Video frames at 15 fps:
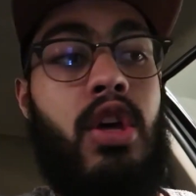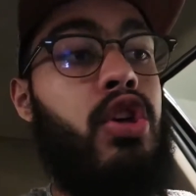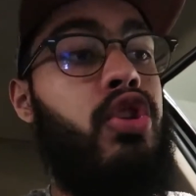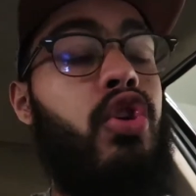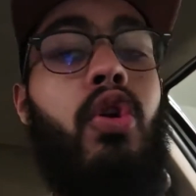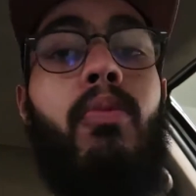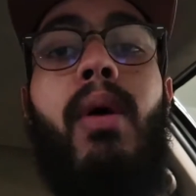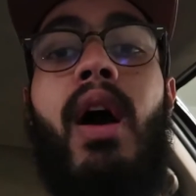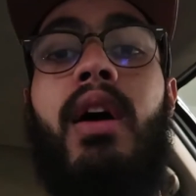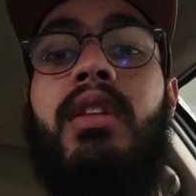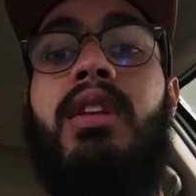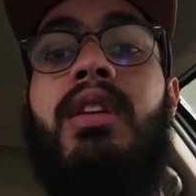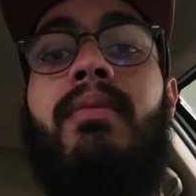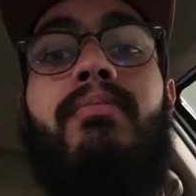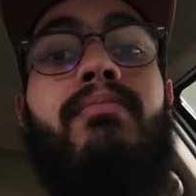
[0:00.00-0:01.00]
Your
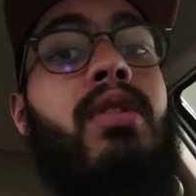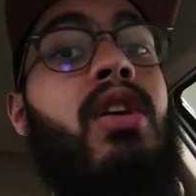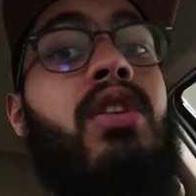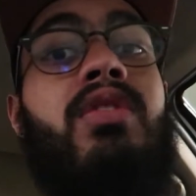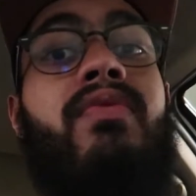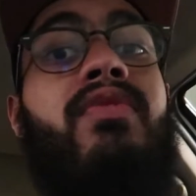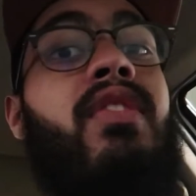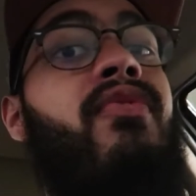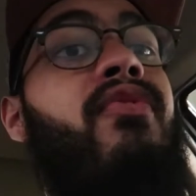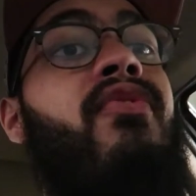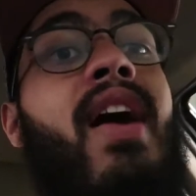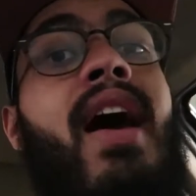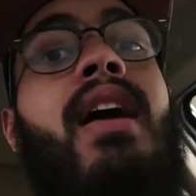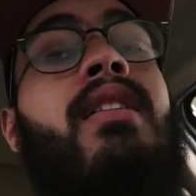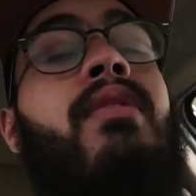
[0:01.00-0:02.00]
body, because of the
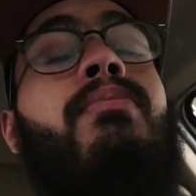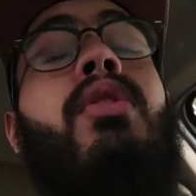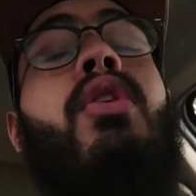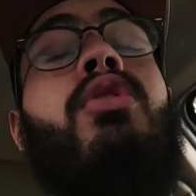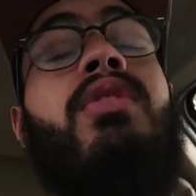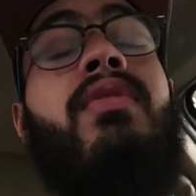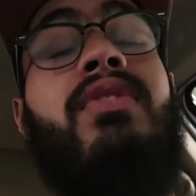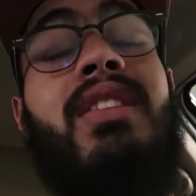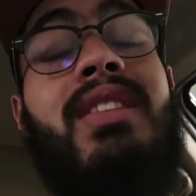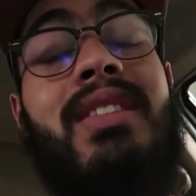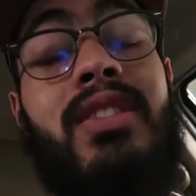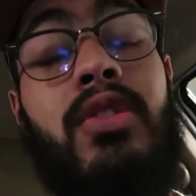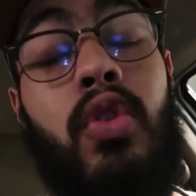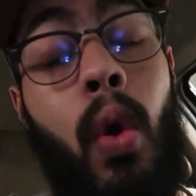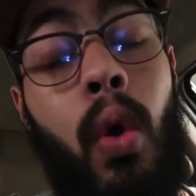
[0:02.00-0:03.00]
fat, because of the
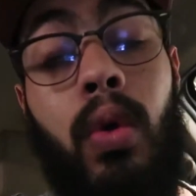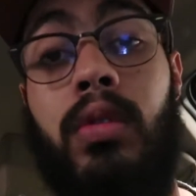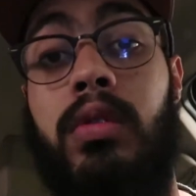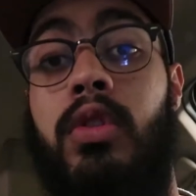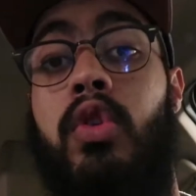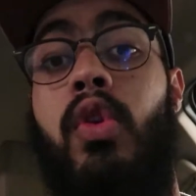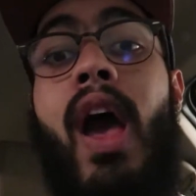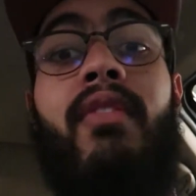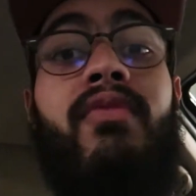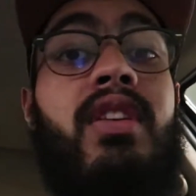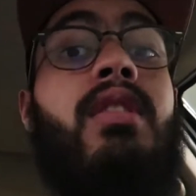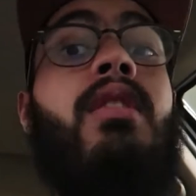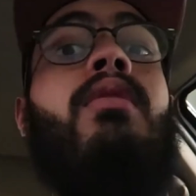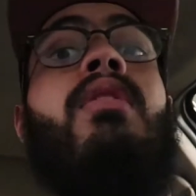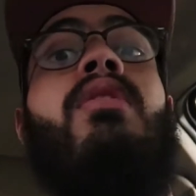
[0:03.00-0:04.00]
salt you have
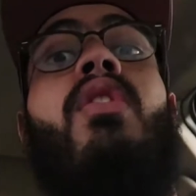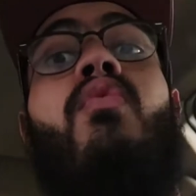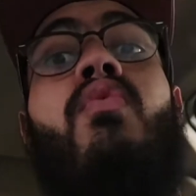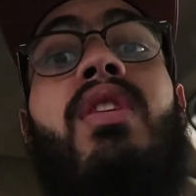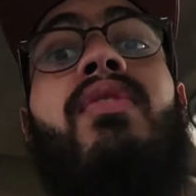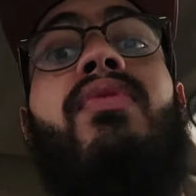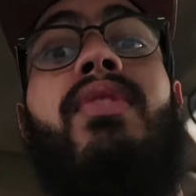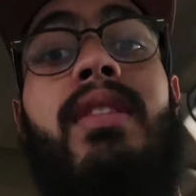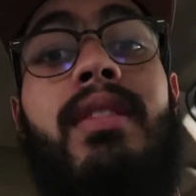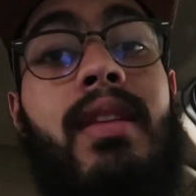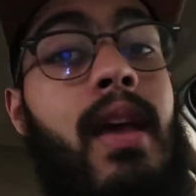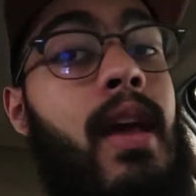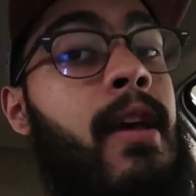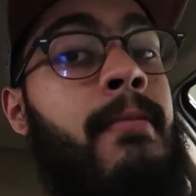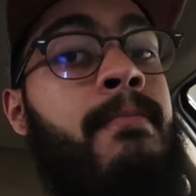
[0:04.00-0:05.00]
eaten in the refeed
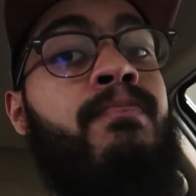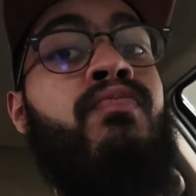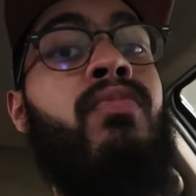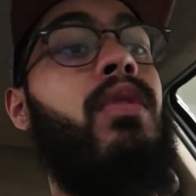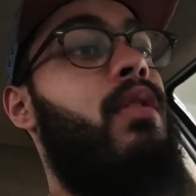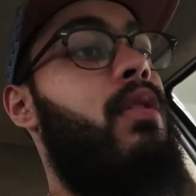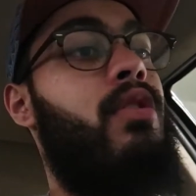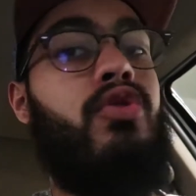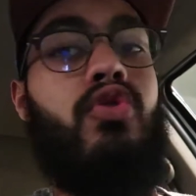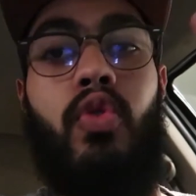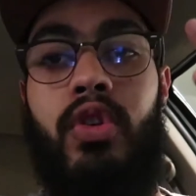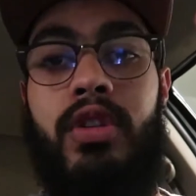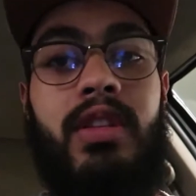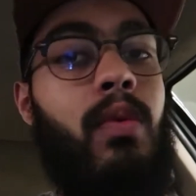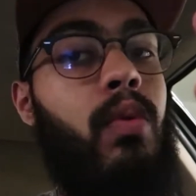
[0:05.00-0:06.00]
day,
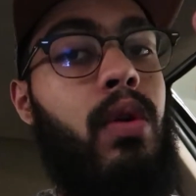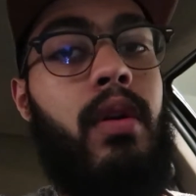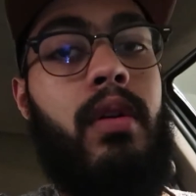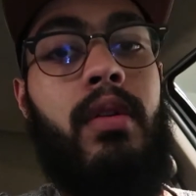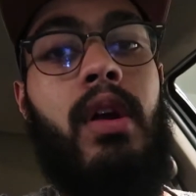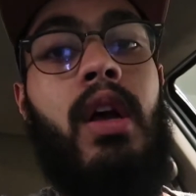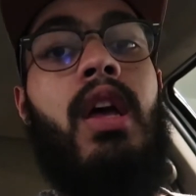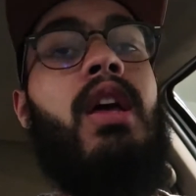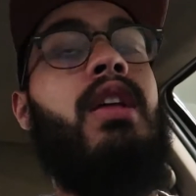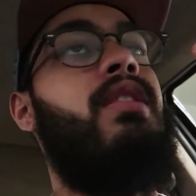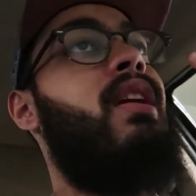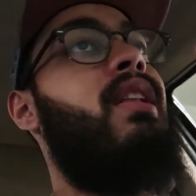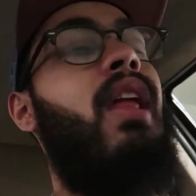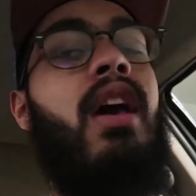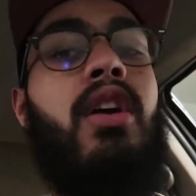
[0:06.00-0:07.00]
stores the water.
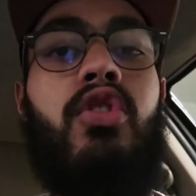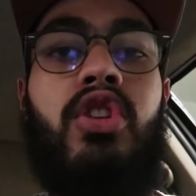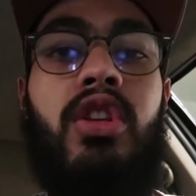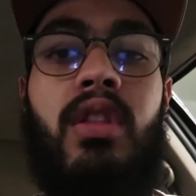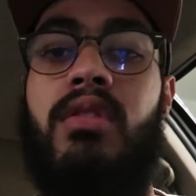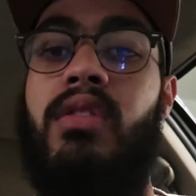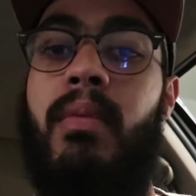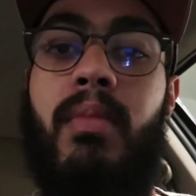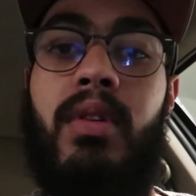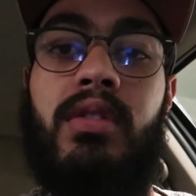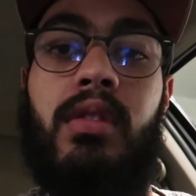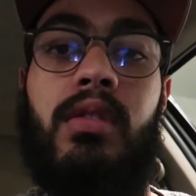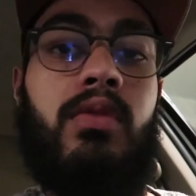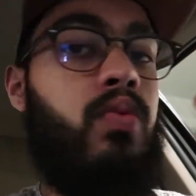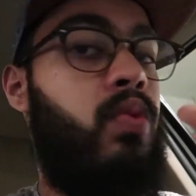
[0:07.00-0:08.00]
The glycogen in the
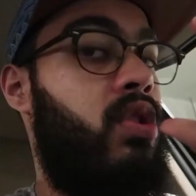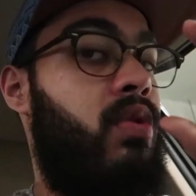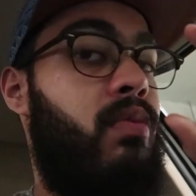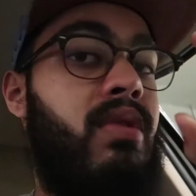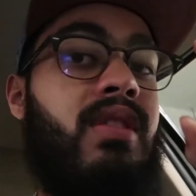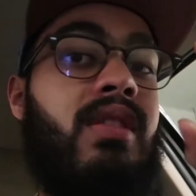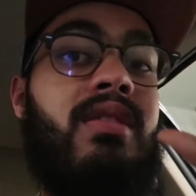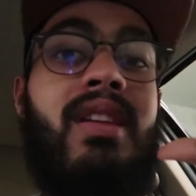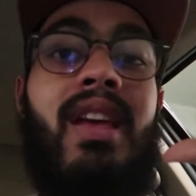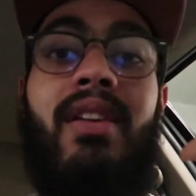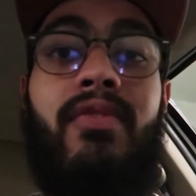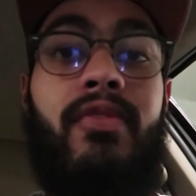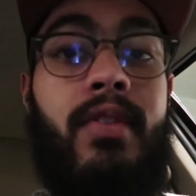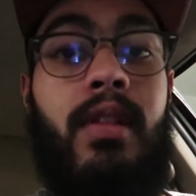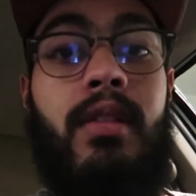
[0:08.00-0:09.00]
muscles, where your muscles get
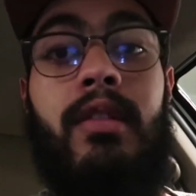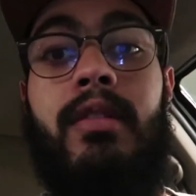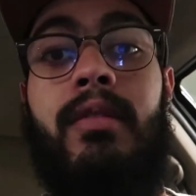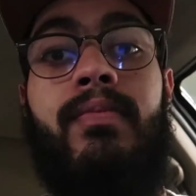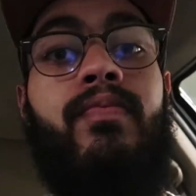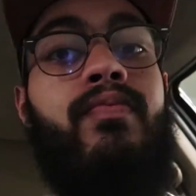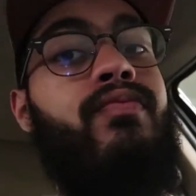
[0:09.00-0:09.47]
filled.